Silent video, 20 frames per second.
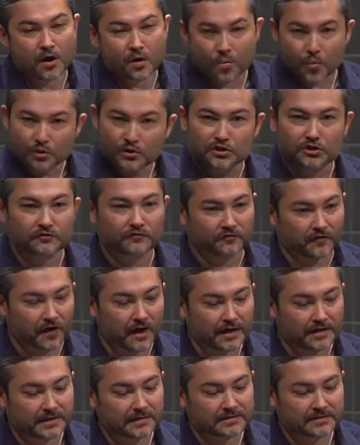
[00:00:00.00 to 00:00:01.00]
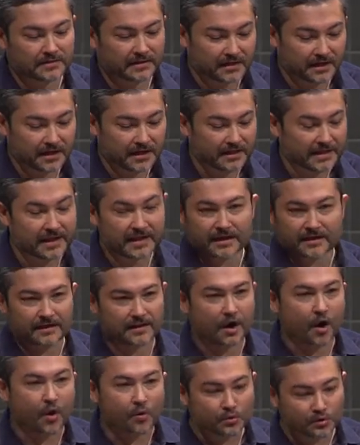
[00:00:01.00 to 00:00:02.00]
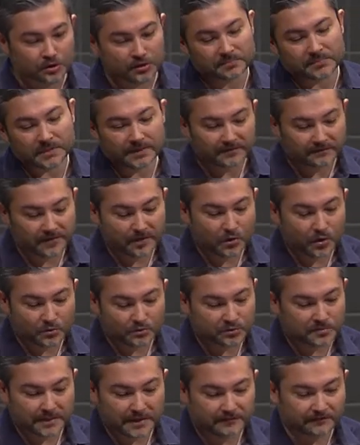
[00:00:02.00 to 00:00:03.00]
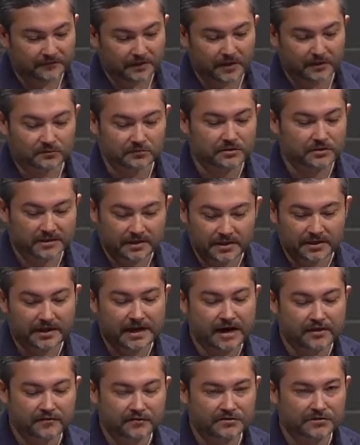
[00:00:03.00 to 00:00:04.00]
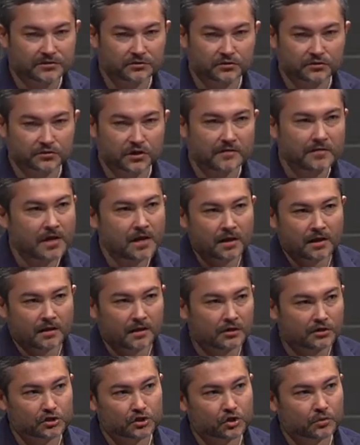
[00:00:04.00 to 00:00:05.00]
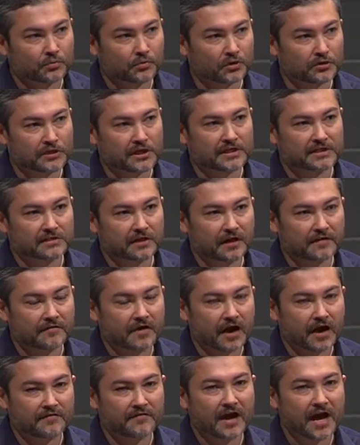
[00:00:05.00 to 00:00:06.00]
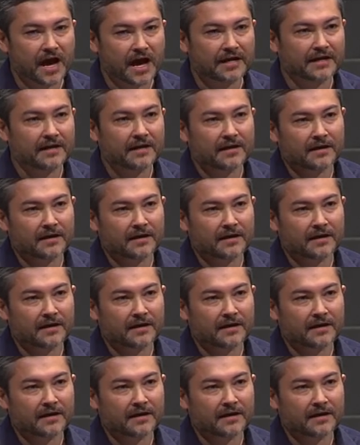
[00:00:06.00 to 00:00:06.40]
what you find is it ultimately fails nearly every single time. Last two projects I've had,